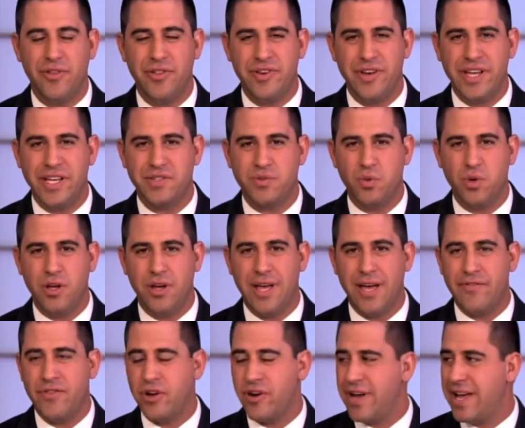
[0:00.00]
well, the Knicks will
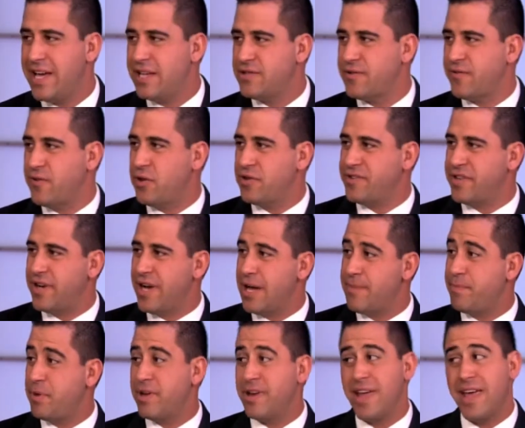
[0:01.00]
have their hands full
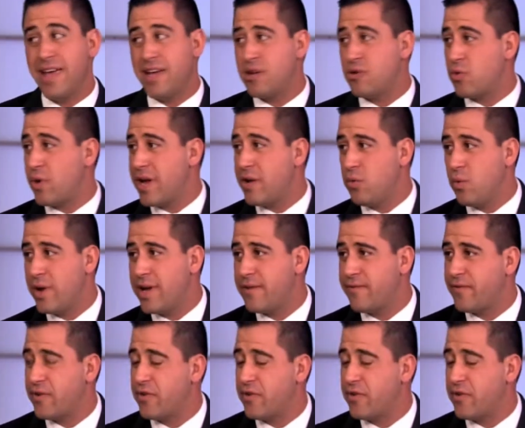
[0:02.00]
tonight, but hey, great win